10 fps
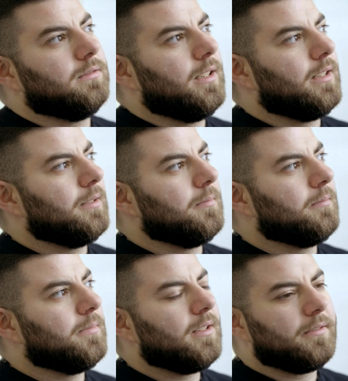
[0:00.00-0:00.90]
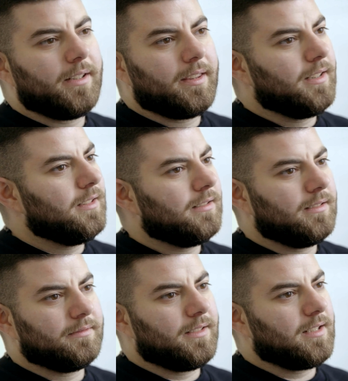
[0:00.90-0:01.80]
I remember everything,
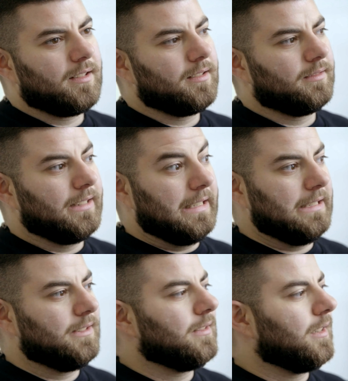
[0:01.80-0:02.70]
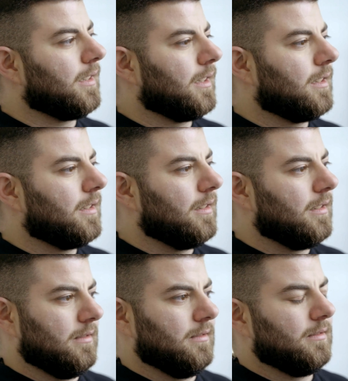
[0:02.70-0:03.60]
every single day, like
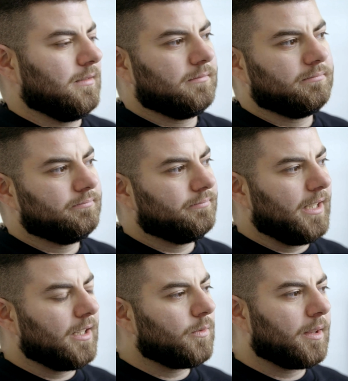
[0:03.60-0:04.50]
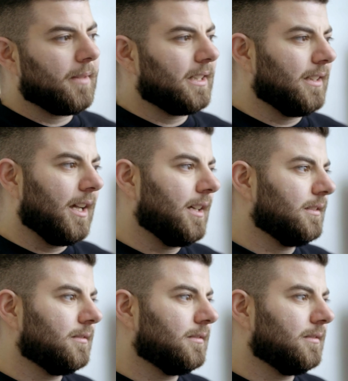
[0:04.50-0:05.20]
playing with my dad,